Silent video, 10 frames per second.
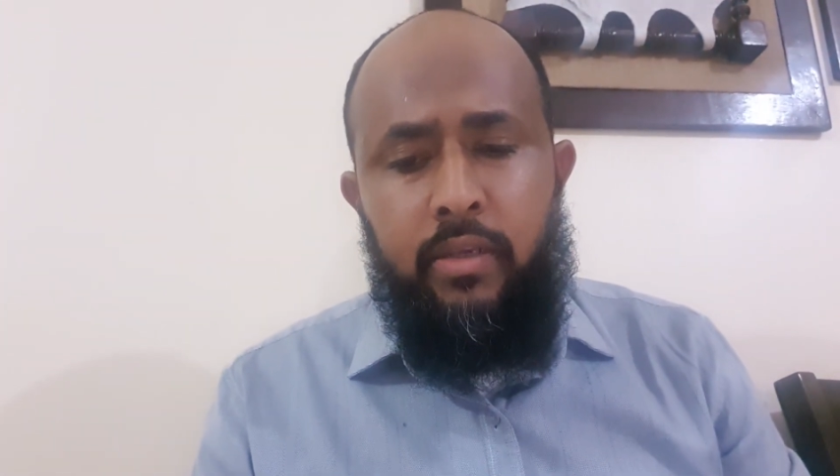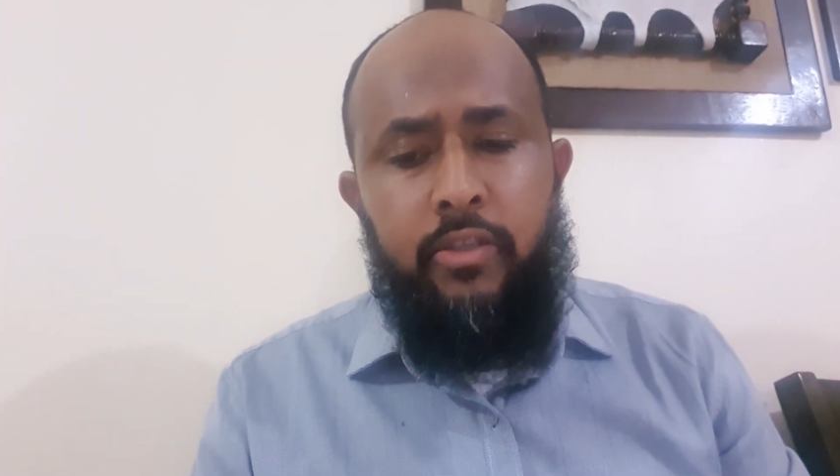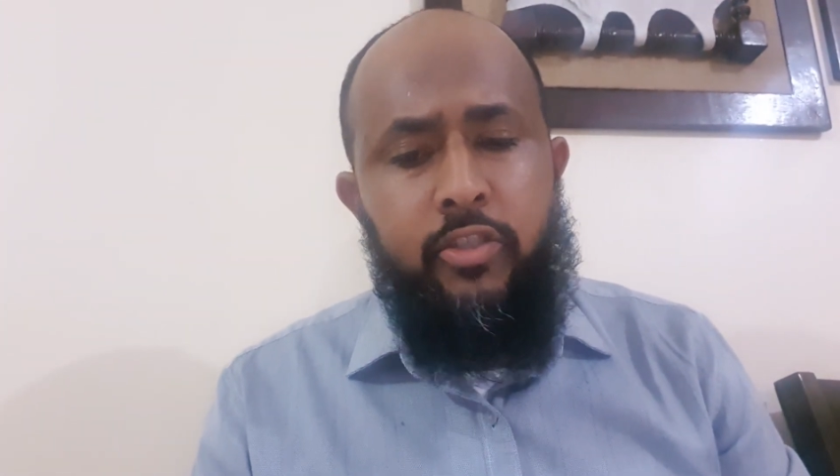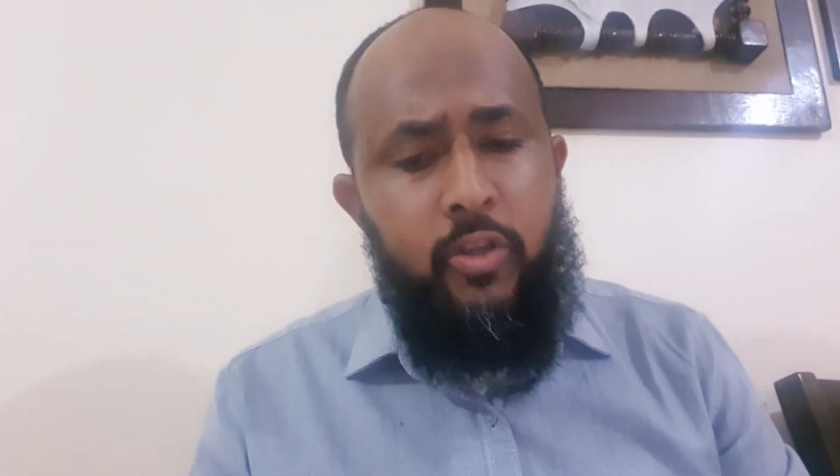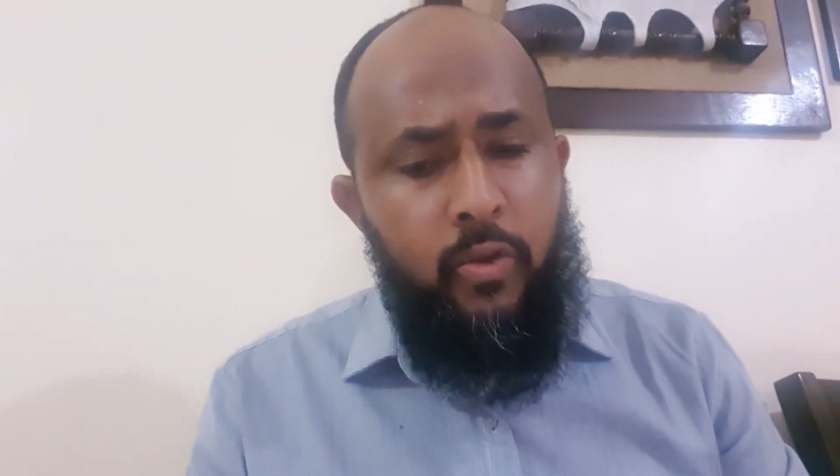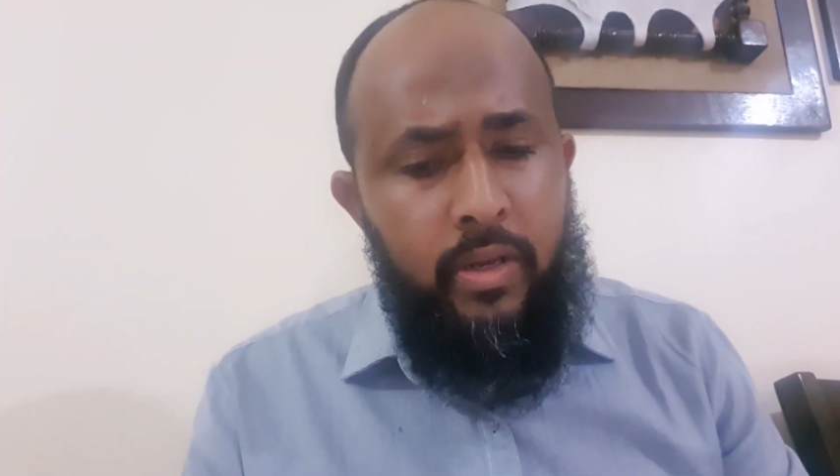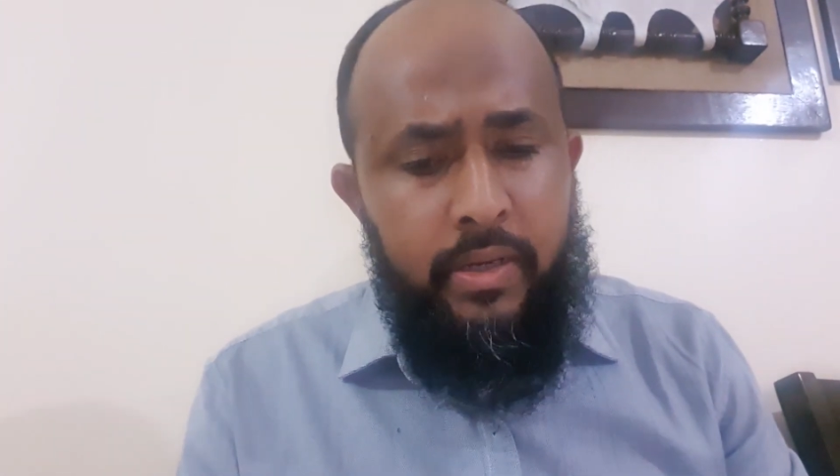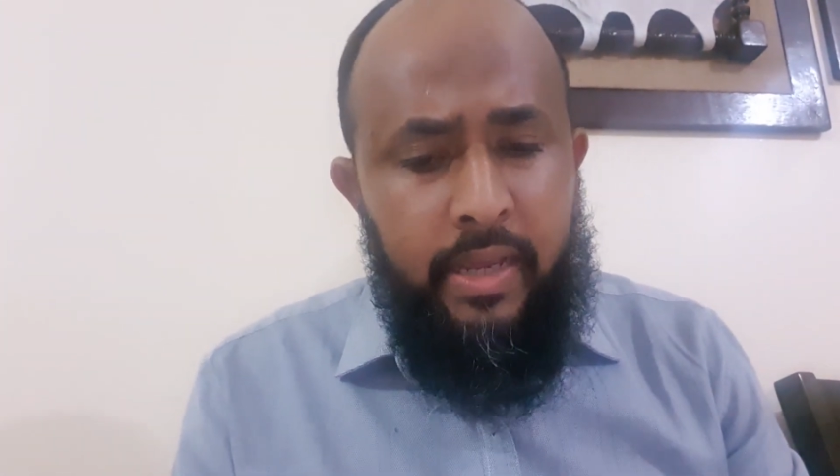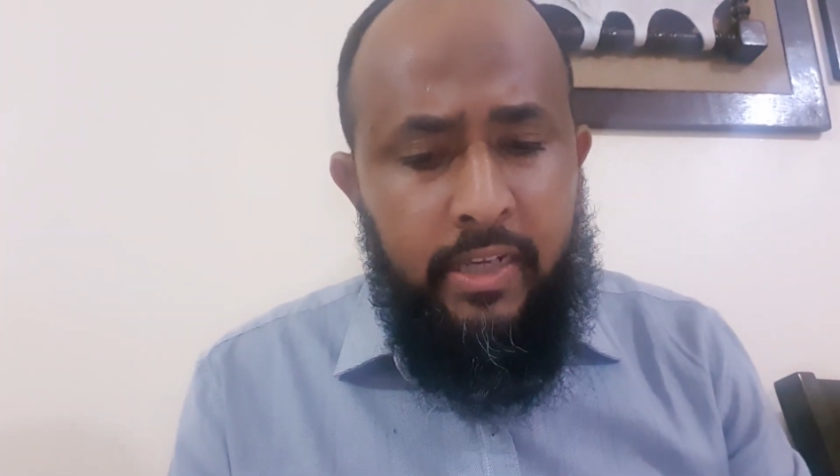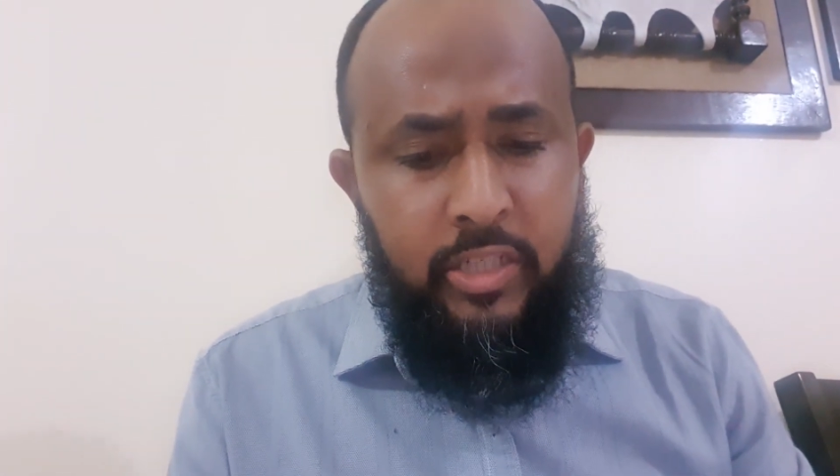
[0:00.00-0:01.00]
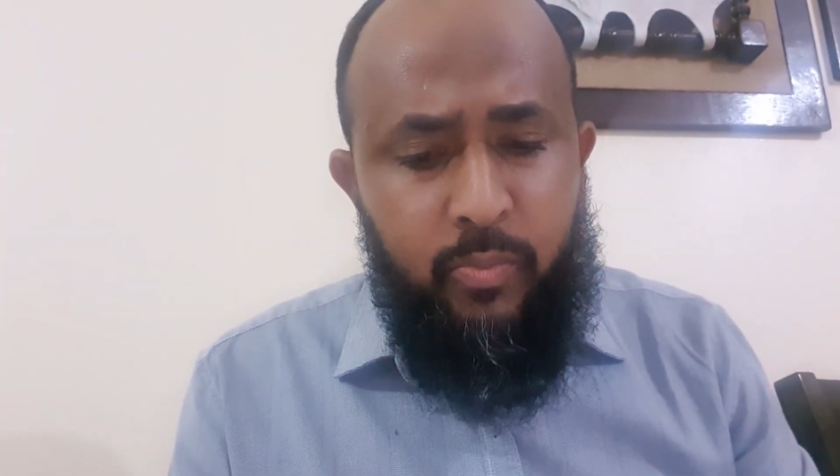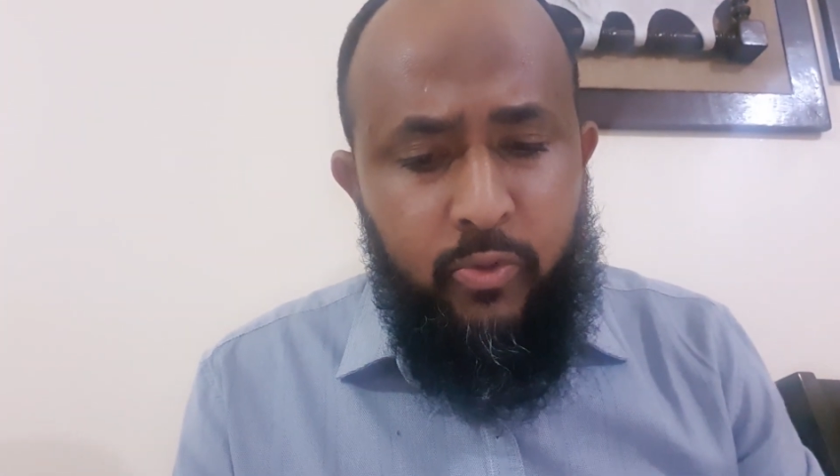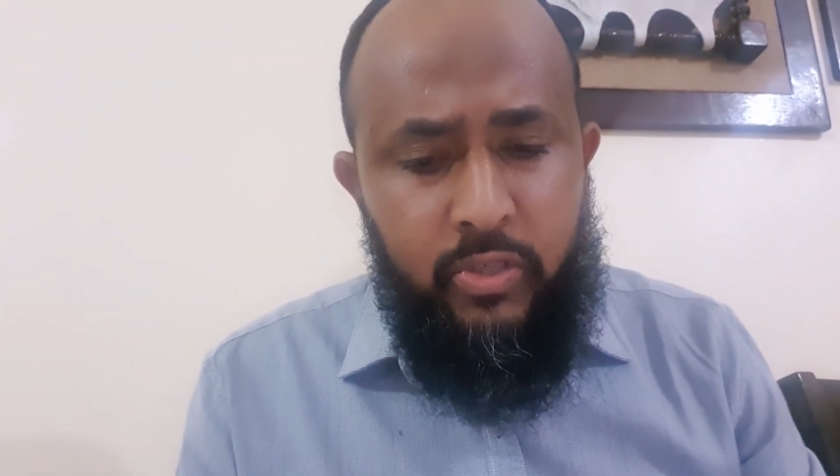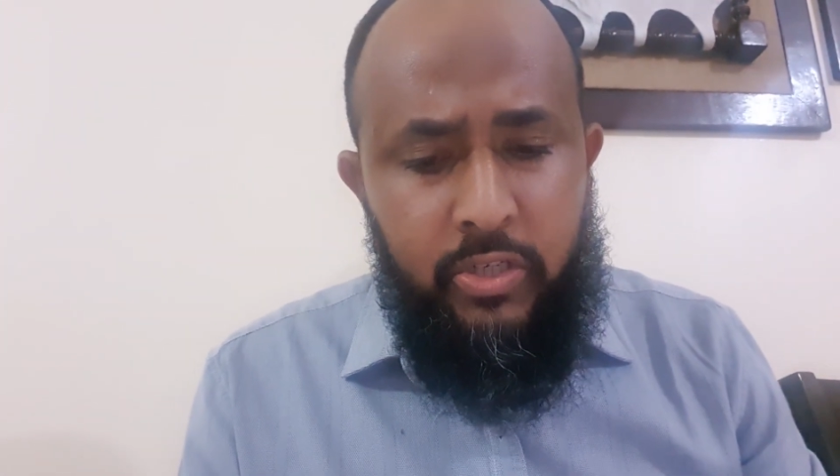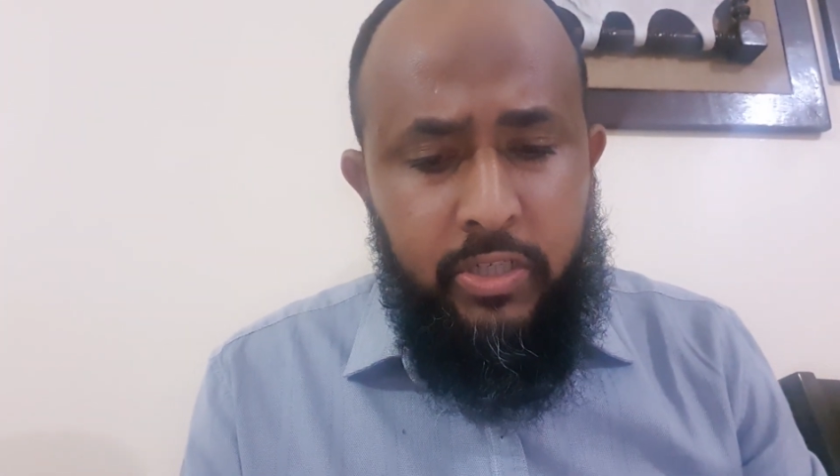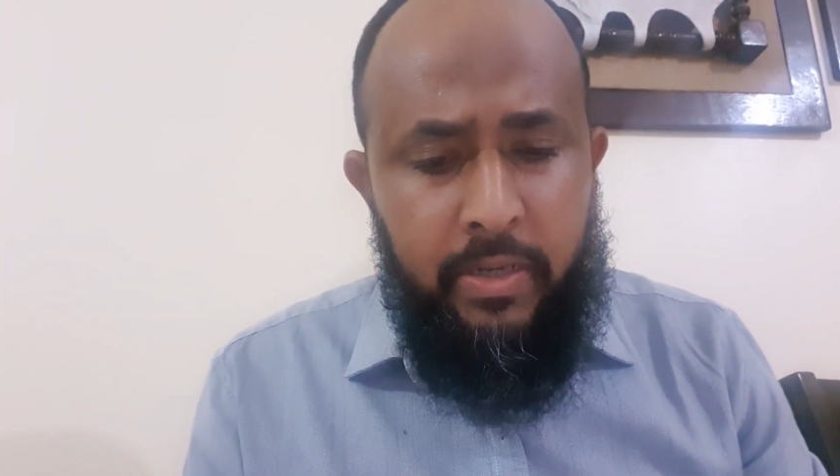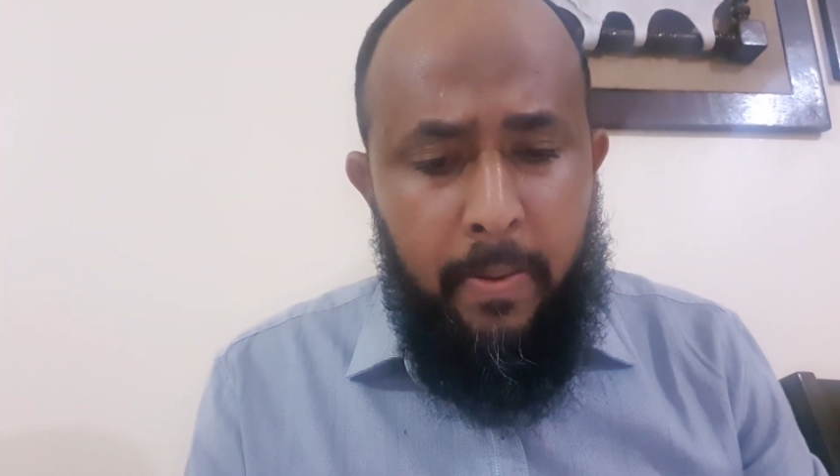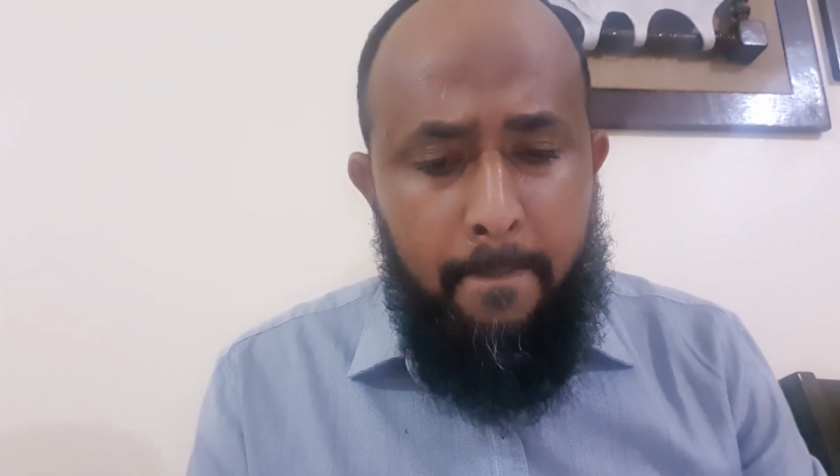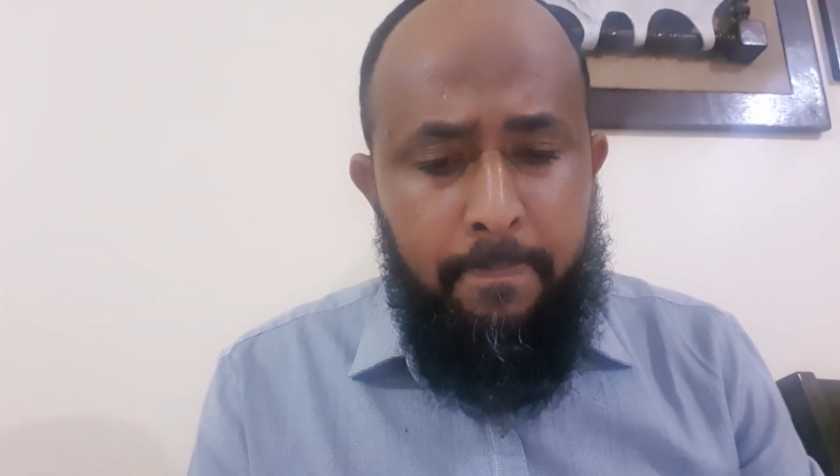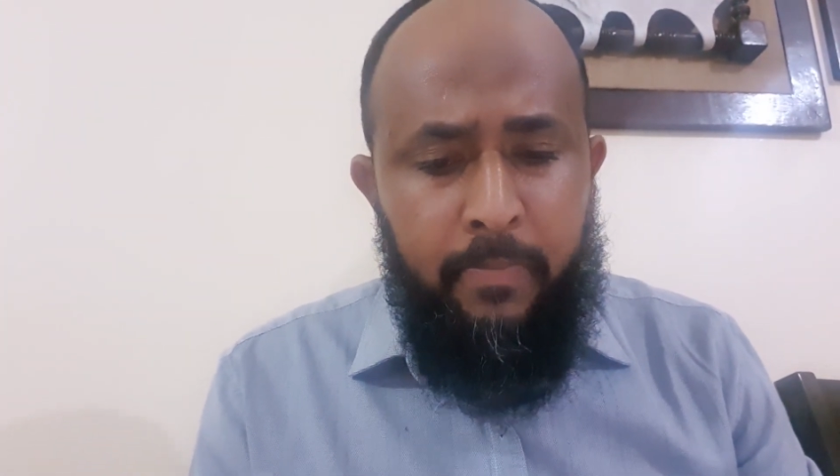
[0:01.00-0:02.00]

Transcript: a scholarly exposition